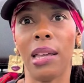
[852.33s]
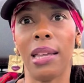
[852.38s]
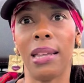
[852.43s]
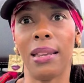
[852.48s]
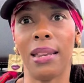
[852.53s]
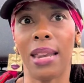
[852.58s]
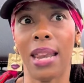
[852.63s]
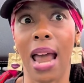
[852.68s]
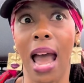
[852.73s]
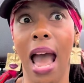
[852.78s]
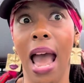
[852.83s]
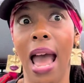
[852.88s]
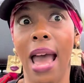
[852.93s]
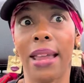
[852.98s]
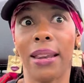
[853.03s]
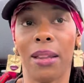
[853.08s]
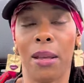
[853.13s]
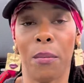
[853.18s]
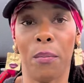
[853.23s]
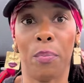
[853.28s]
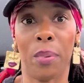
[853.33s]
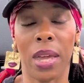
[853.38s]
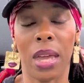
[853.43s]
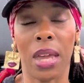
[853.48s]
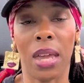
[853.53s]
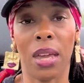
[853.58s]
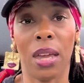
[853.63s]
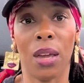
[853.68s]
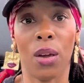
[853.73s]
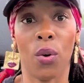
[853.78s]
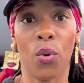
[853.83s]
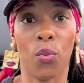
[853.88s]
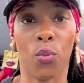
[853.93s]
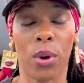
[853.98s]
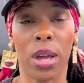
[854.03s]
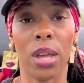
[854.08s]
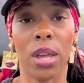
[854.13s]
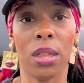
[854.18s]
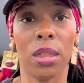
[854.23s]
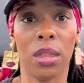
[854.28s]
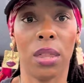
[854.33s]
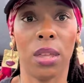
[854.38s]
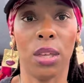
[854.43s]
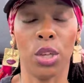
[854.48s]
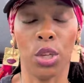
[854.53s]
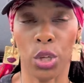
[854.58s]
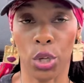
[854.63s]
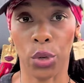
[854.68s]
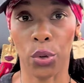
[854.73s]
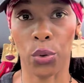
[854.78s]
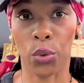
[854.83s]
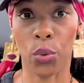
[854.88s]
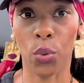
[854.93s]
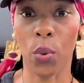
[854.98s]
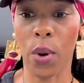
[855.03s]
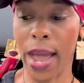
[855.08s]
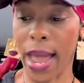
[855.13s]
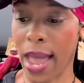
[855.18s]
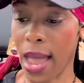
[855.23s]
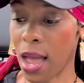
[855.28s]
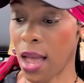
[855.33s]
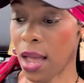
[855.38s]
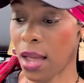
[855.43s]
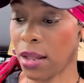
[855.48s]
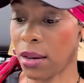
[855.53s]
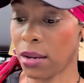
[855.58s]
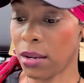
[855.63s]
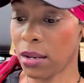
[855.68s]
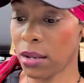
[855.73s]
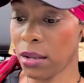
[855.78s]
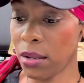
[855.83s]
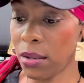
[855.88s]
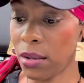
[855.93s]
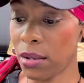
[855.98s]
not being with you and